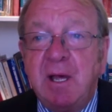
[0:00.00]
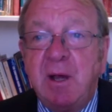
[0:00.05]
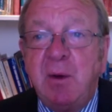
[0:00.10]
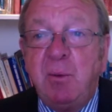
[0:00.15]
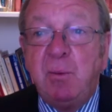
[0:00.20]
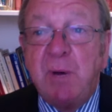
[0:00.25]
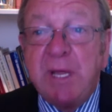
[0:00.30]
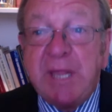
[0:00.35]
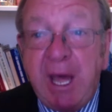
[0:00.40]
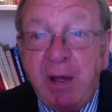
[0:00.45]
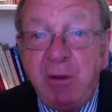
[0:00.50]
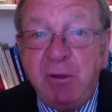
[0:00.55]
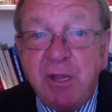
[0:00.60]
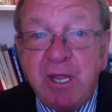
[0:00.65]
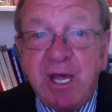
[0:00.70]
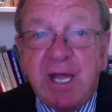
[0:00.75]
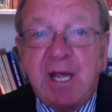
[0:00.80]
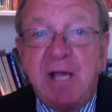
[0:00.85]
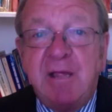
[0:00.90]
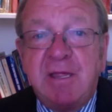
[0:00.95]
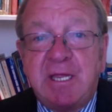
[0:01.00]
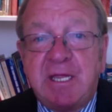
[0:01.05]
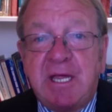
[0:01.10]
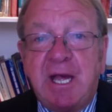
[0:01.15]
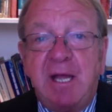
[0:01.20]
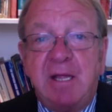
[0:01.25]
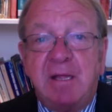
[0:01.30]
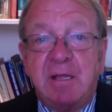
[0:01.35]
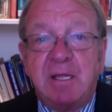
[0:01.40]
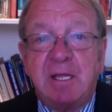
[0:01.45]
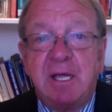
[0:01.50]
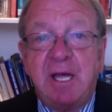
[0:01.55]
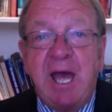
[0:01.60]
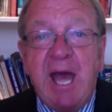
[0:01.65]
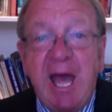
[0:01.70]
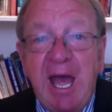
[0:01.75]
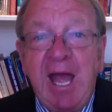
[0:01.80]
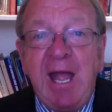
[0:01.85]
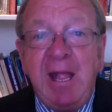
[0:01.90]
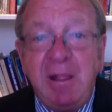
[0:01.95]
without the consent
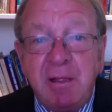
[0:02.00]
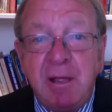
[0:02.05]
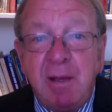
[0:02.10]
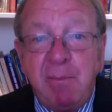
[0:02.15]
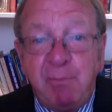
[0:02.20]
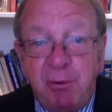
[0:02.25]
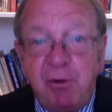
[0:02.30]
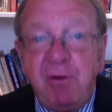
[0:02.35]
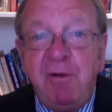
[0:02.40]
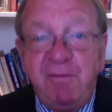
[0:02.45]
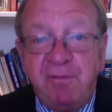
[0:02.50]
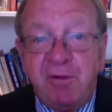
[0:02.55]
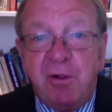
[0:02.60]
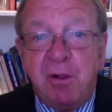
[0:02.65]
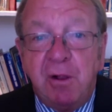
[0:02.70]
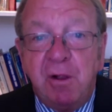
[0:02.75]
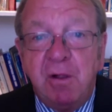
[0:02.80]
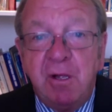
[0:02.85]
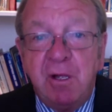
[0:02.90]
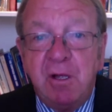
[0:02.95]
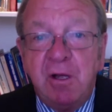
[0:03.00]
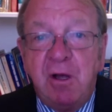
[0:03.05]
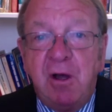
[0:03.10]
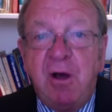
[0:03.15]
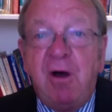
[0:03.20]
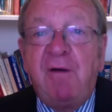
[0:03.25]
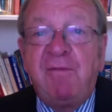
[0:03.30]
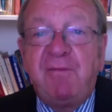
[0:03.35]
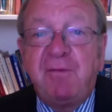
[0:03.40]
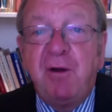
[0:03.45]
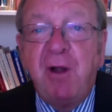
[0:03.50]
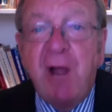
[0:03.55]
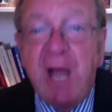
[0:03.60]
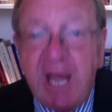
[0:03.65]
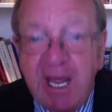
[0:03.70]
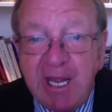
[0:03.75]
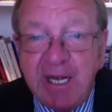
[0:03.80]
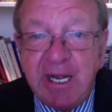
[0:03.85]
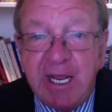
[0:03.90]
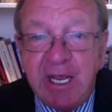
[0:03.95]
and approval of
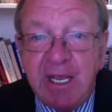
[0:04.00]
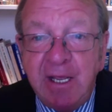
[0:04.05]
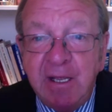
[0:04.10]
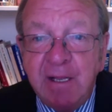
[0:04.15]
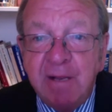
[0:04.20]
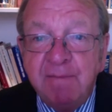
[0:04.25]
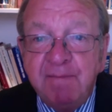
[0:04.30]
Rouhani